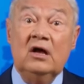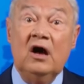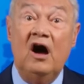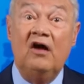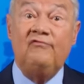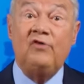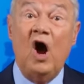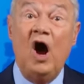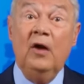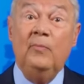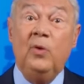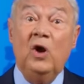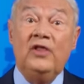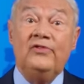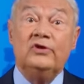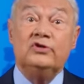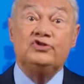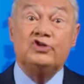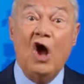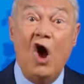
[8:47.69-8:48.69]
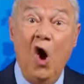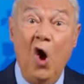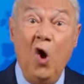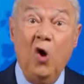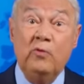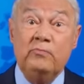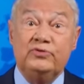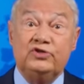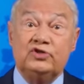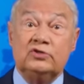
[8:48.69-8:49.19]
of our brothers'
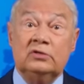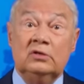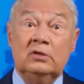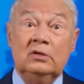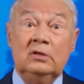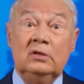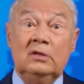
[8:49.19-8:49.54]
homes